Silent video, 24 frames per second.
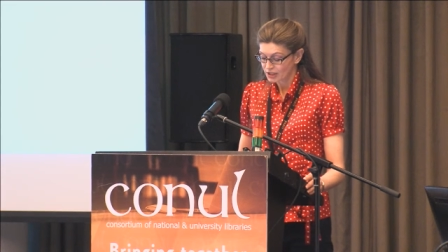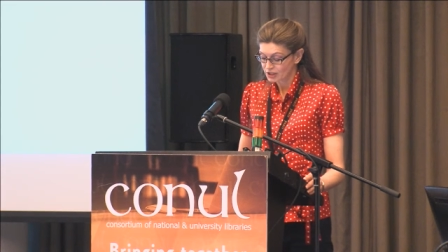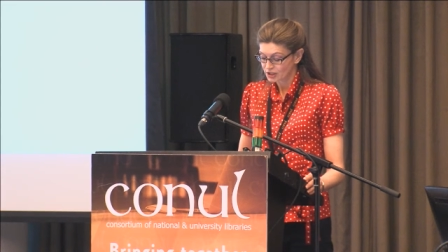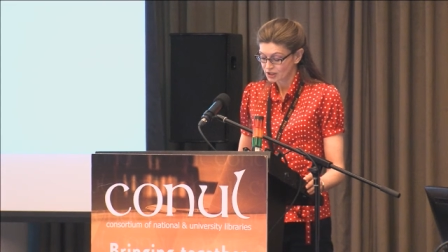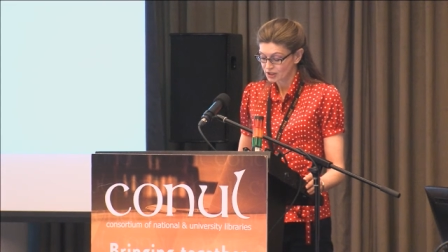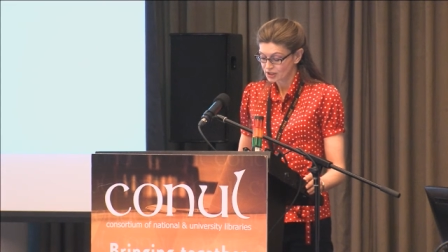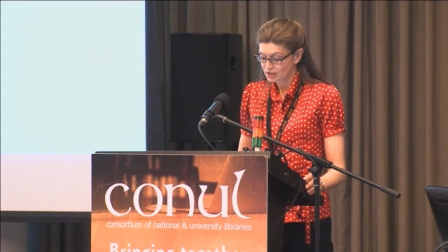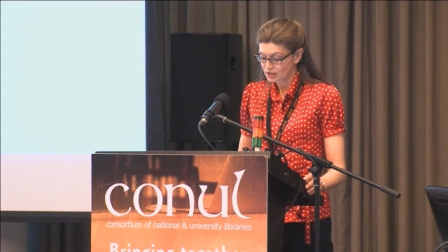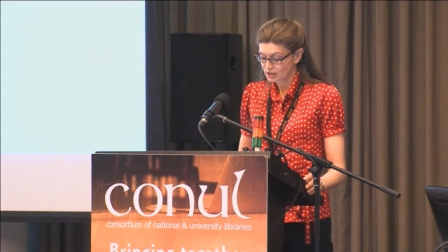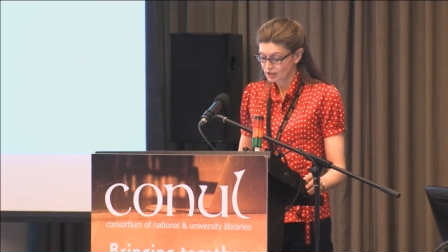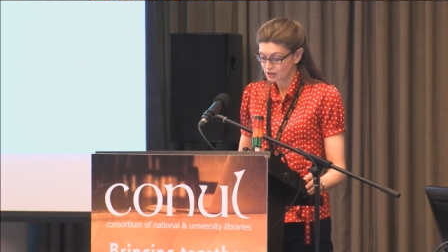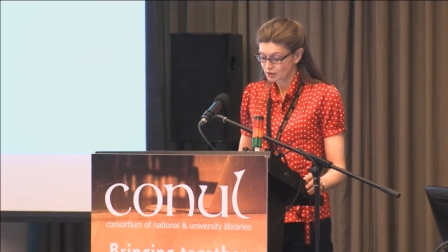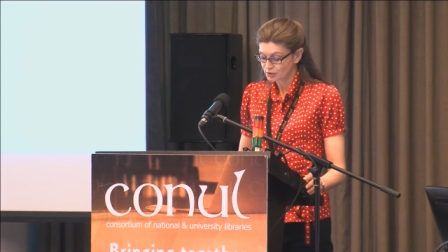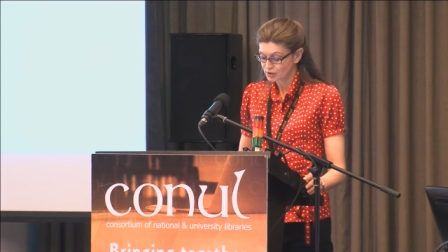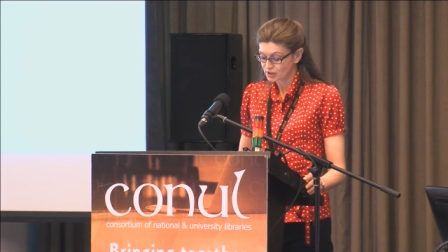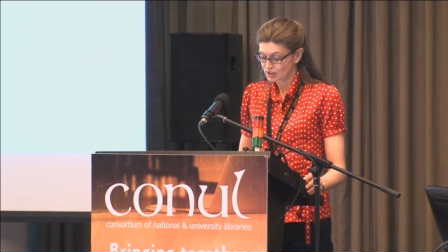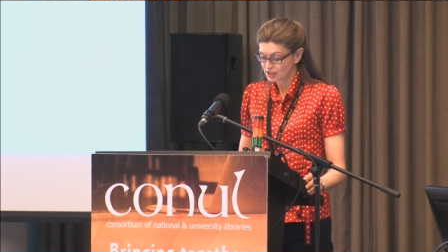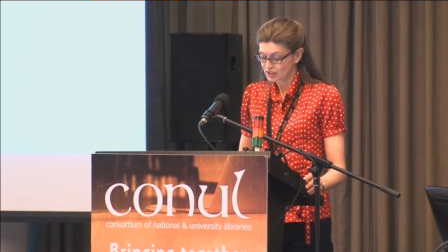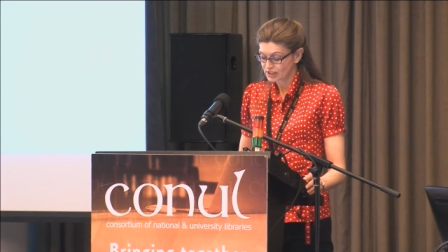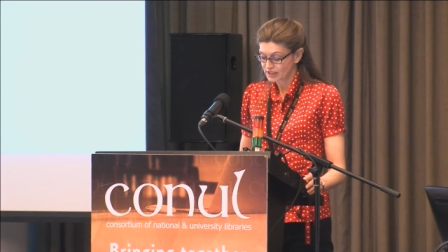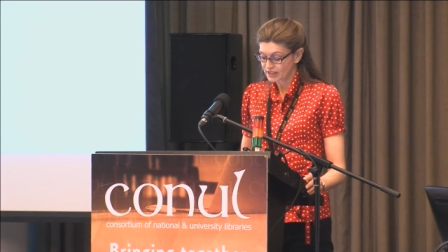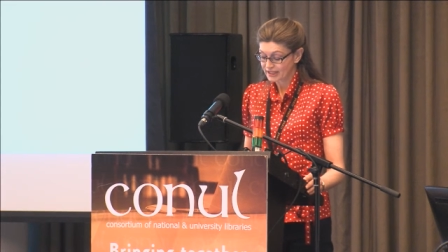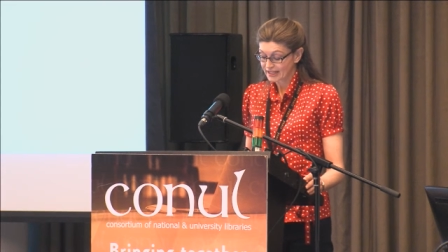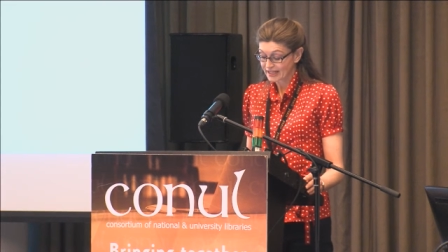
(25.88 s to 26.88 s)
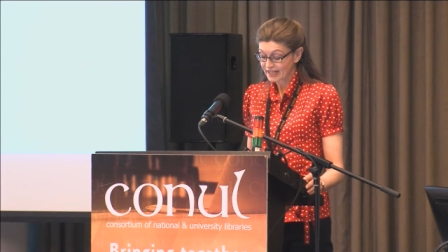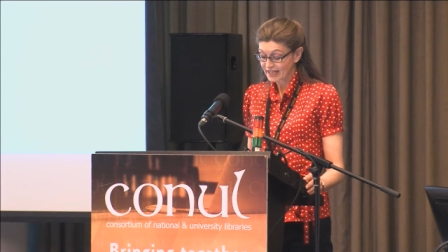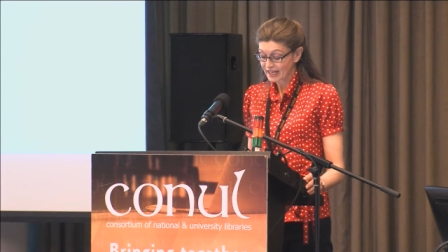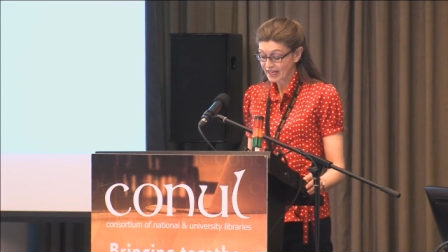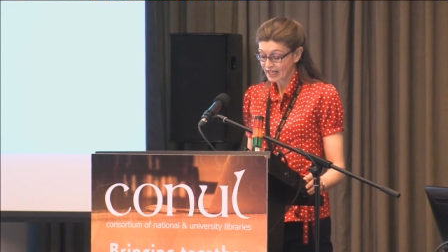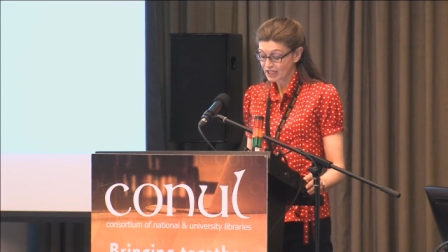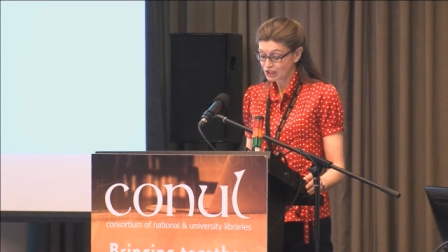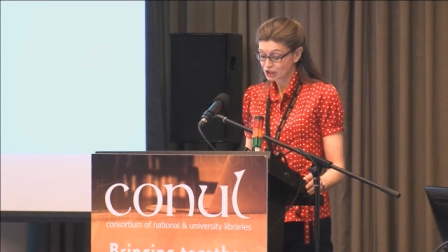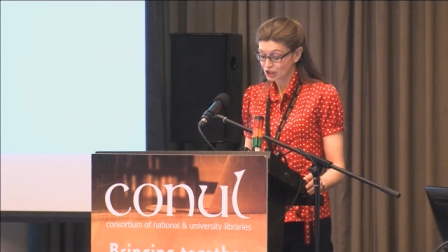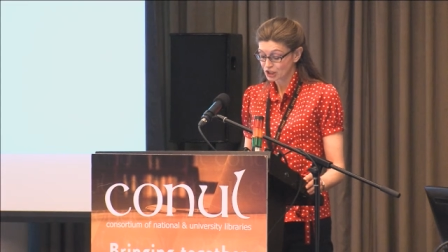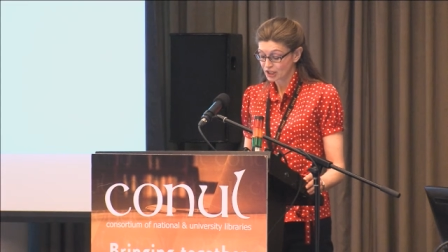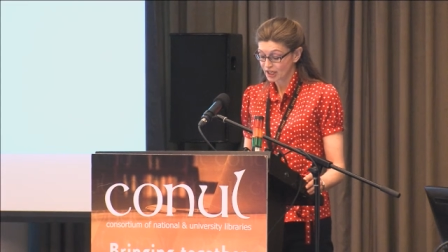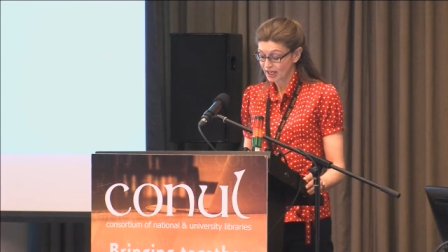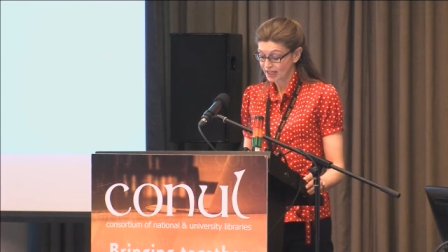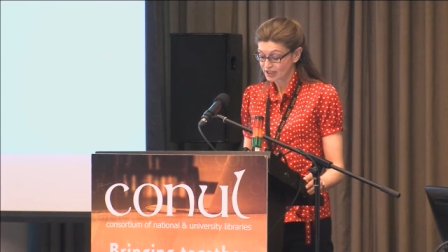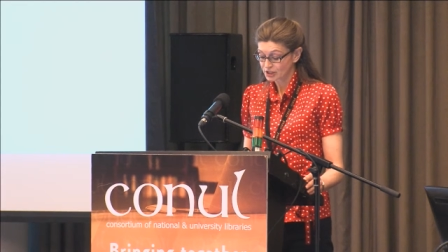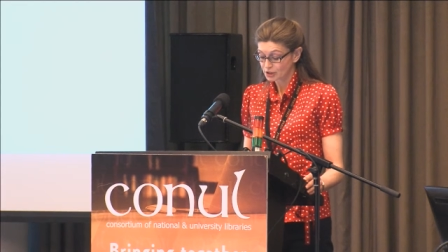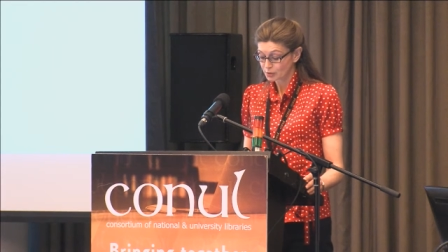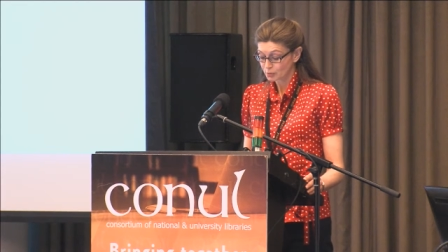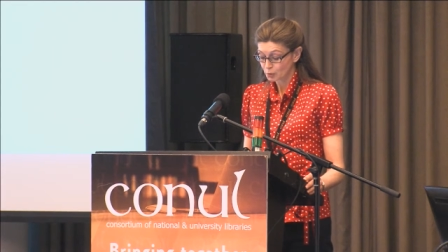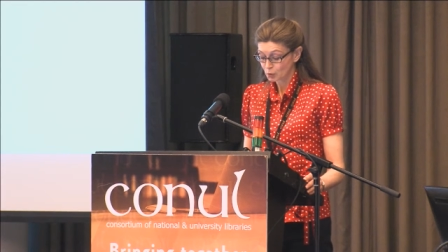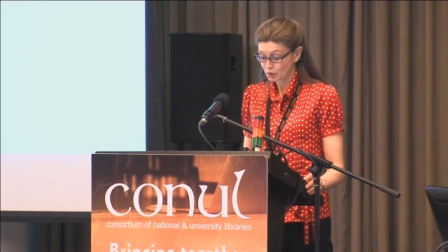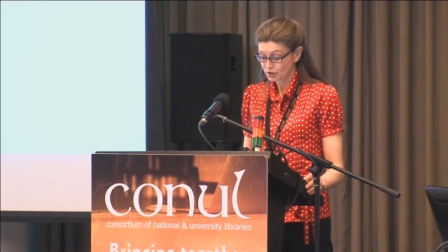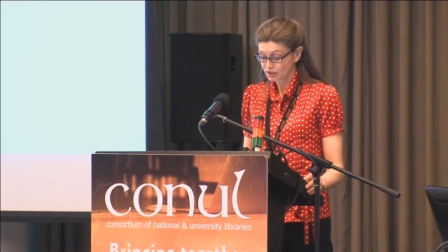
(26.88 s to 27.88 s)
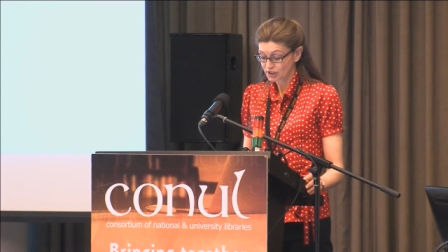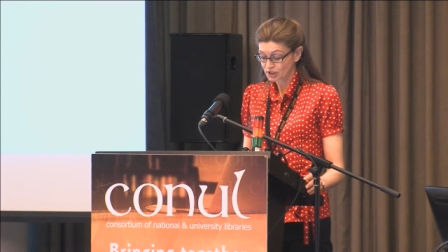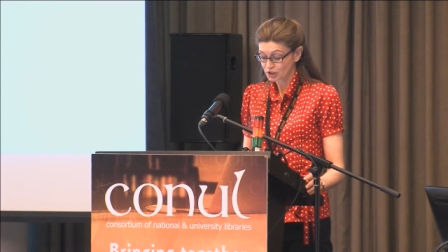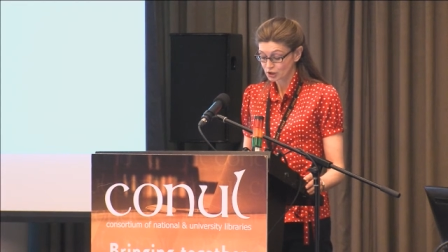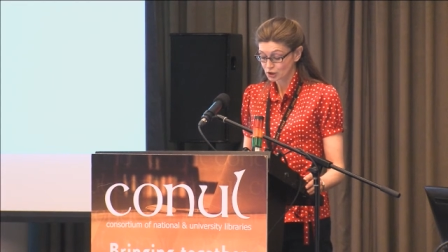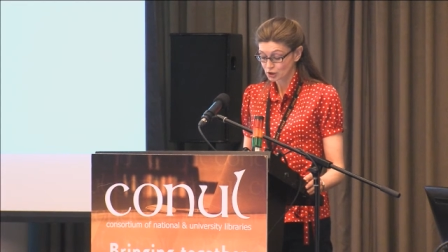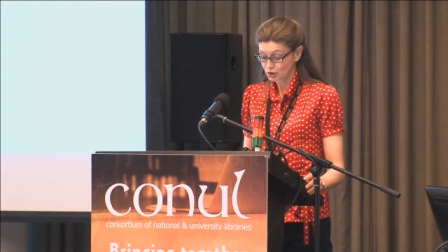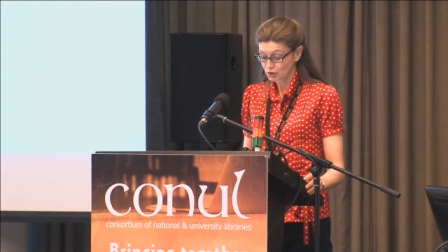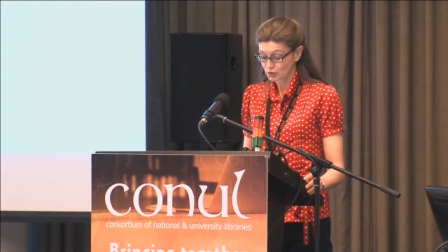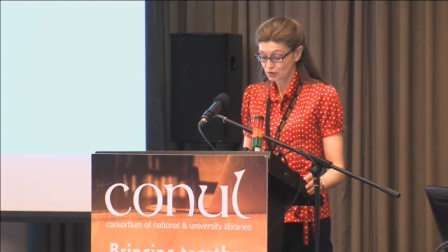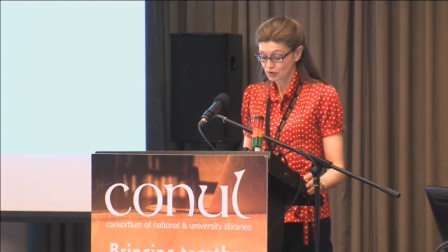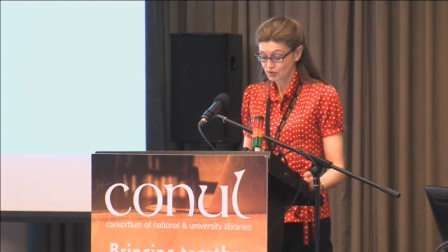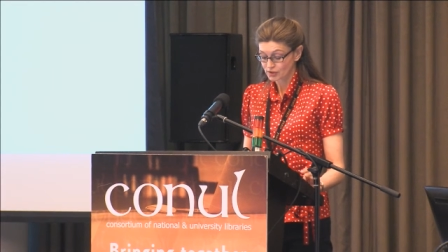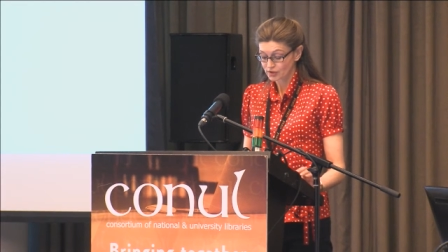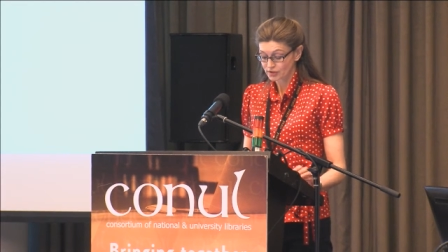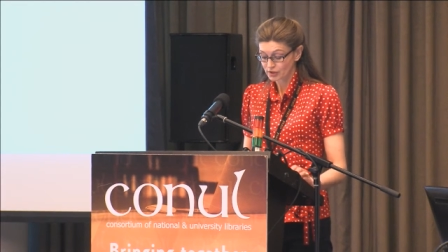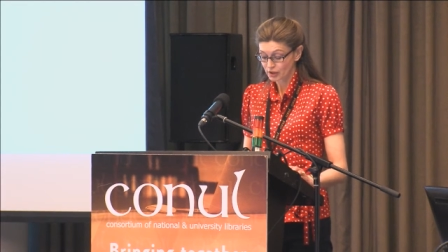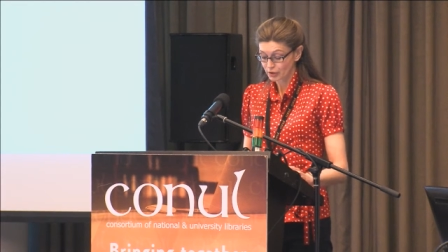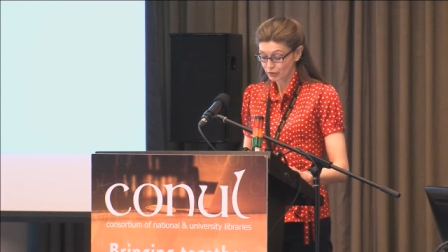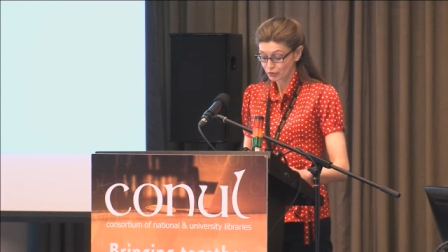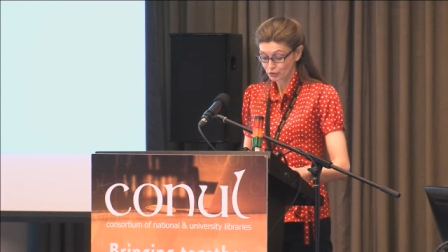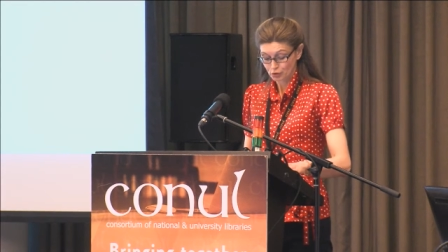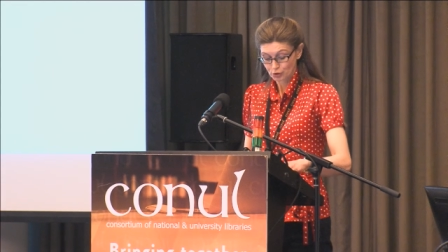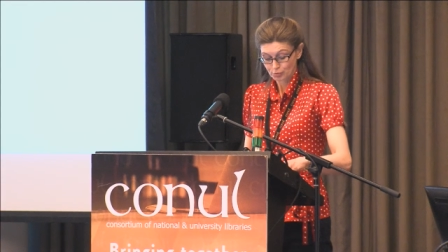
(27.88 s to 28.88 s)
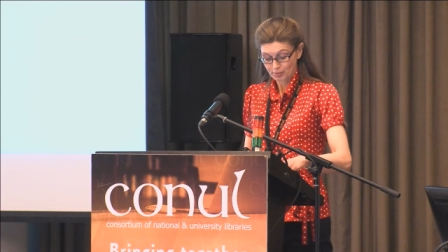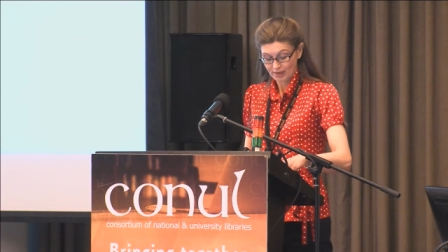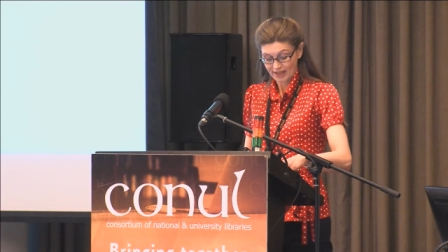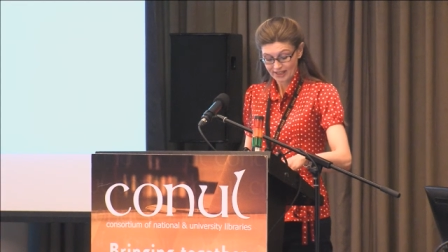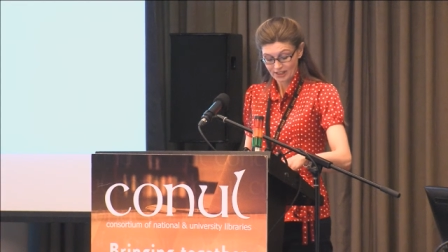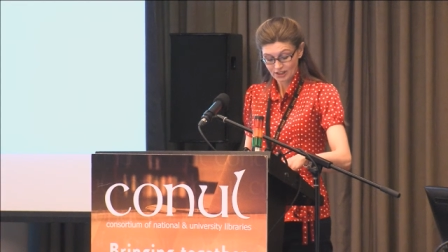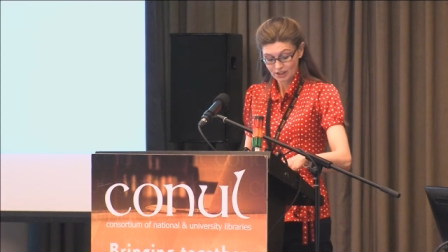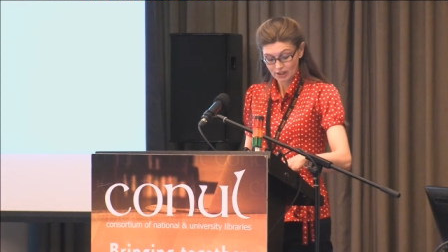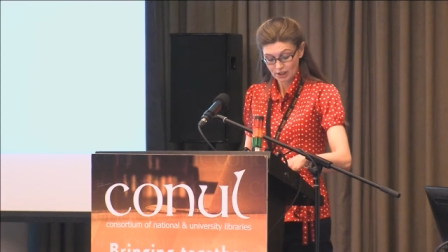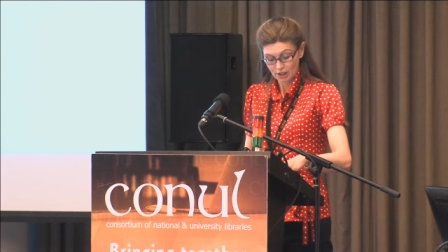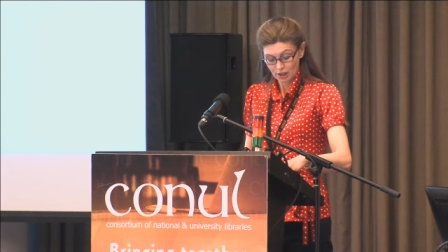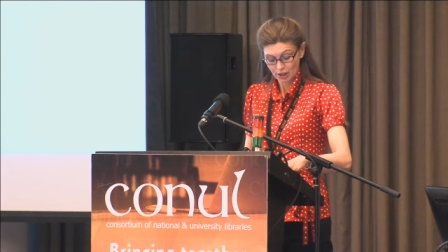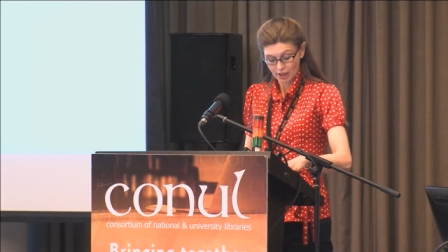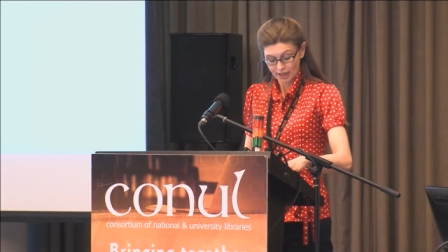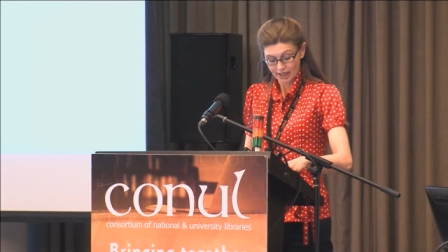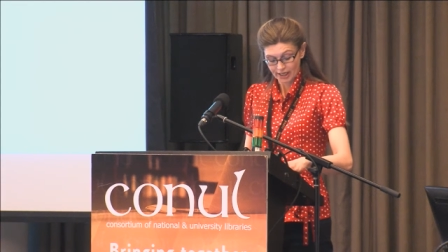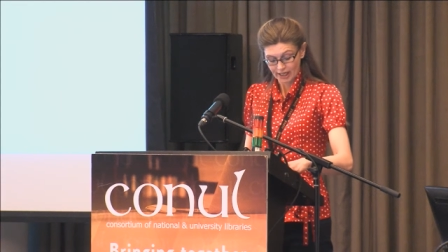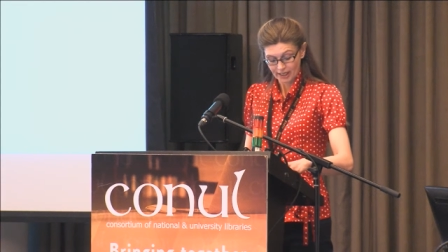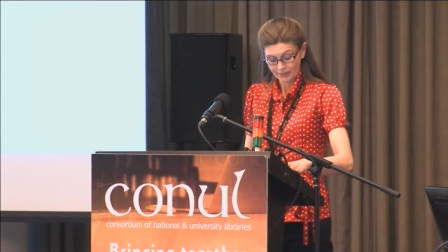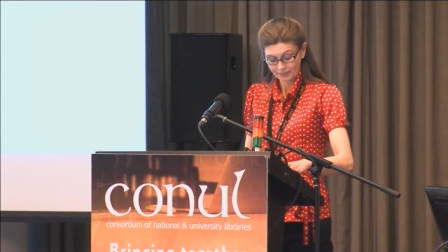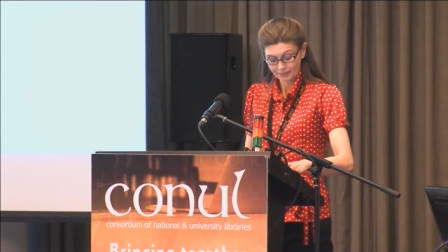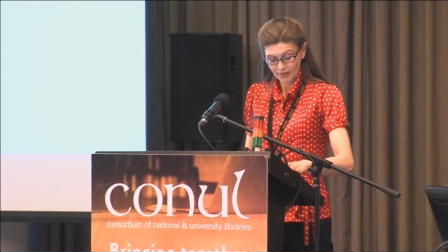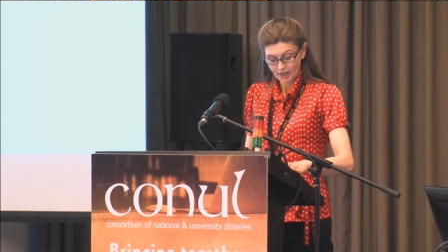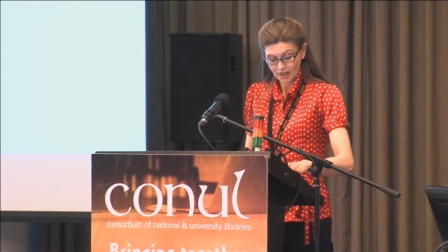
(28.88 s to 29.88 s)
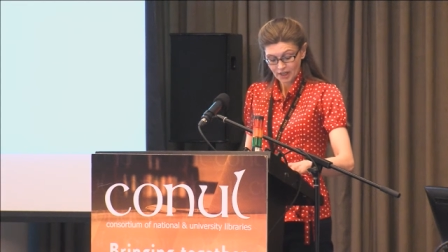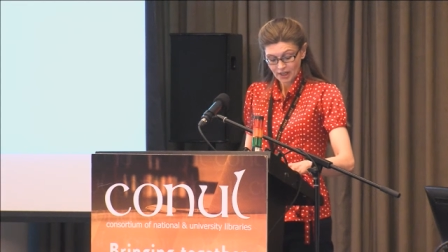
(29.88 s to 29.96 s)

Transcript: she's interested in engaging and supporting students through blended learning.